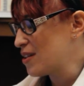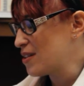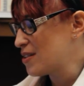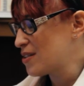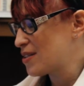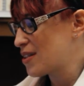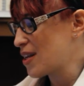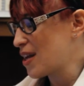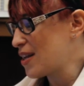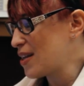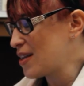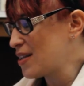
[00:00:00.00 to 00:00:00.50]

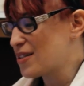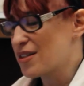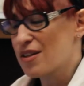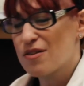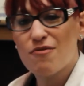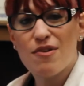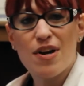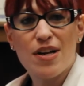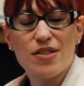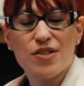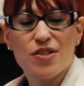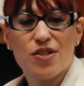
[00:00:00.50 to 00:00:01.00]
Studies
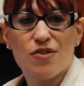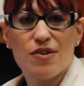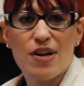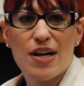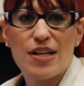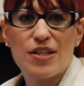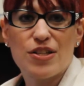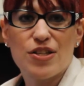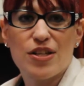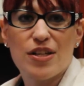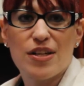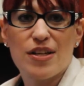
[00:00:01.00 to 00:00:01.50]
in
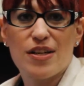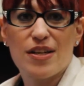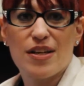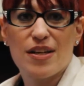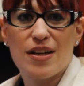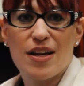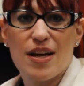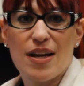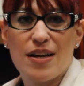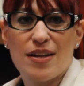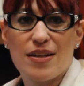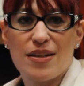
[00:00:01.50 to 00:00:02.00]
Restoration
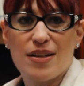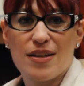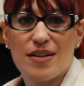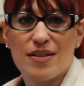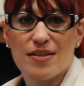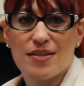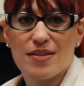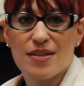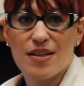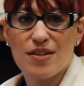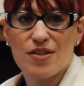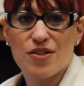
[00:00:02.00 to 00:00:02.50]
and
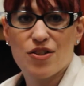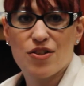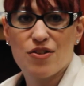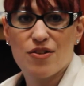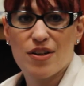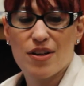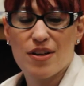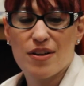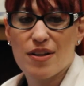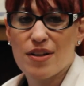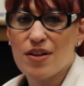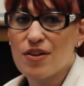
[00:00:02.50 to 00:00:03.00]
18th
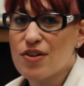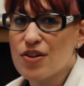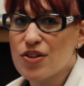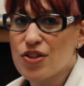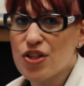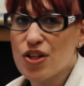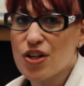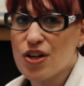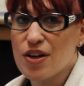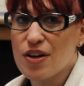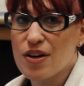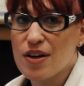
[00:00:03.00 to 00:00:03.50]
Century
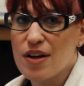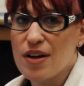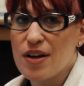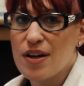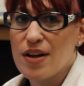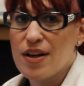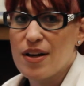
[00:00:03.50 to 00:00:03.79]
Literature.